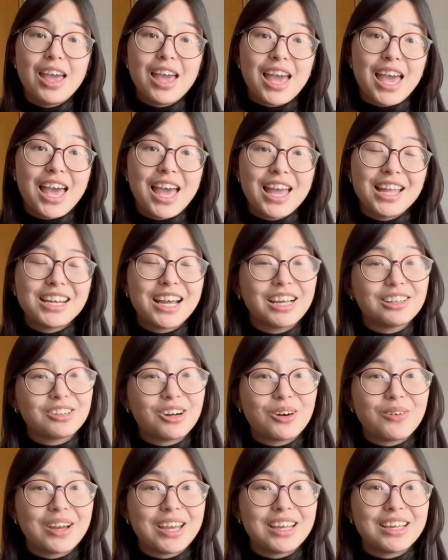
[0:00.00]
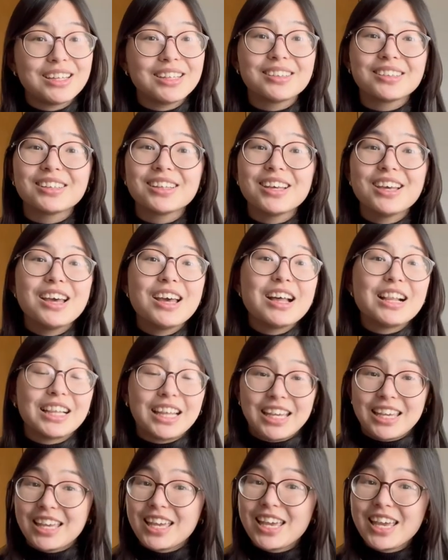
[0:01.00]
And as always,
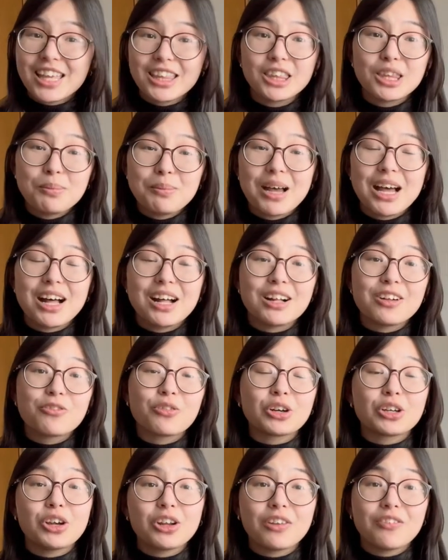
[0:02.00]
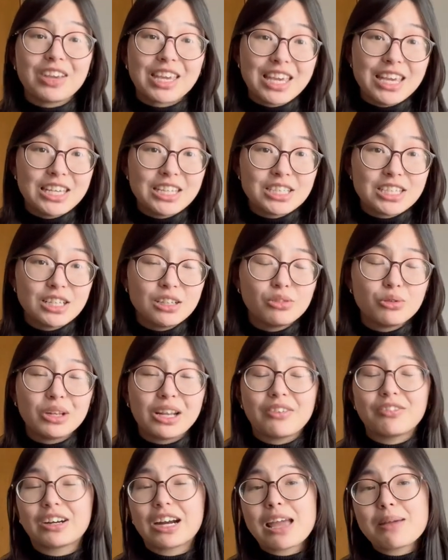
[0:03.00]
like hit the bell for notifications
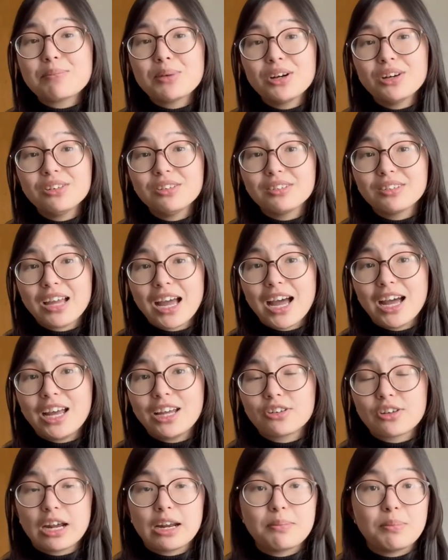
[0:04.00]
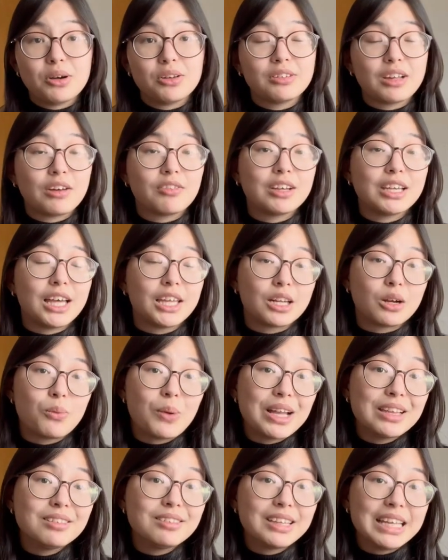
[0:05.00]
whenever I post. I try to post every other
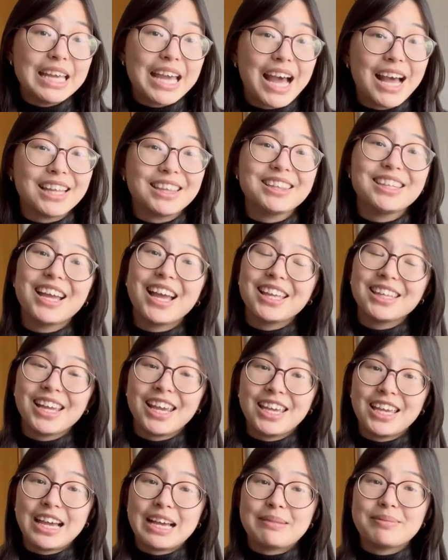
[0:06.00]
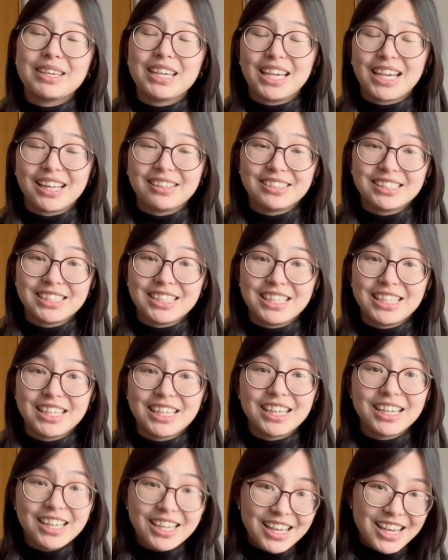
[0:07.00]
Wednesday at 10 a.m.
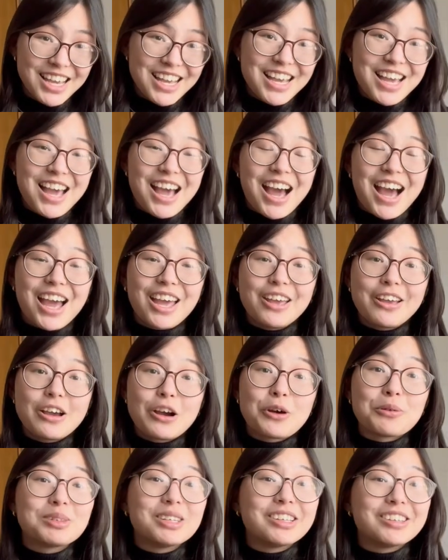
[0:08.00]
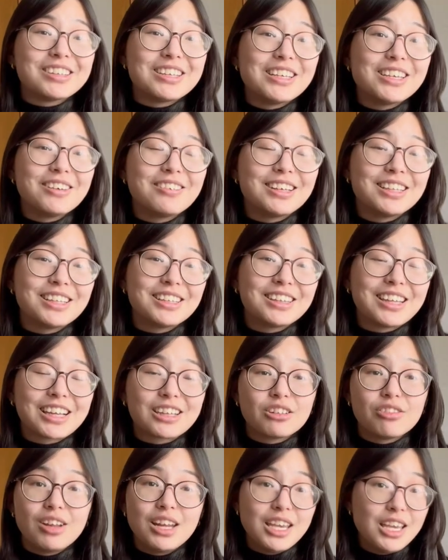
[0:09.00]
EST. I hope to see you in the next
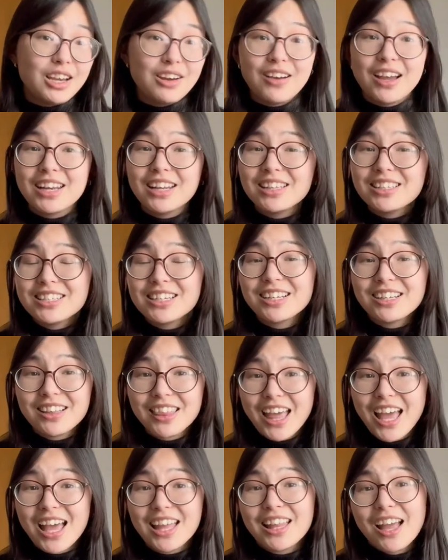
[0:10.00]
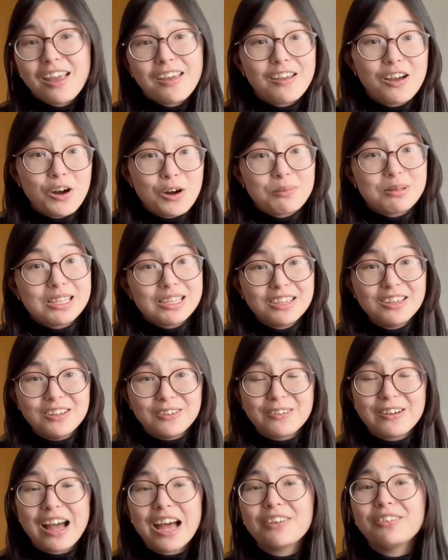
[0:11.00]
video. And until then, I hope you
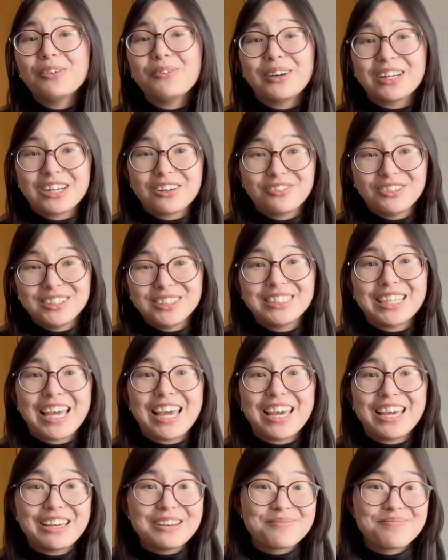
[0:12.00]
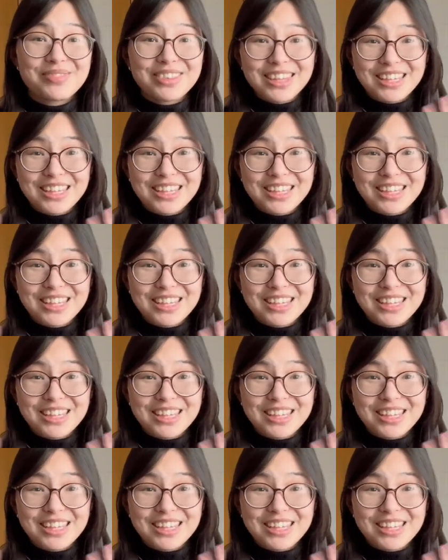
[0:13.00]
have a wonderful day.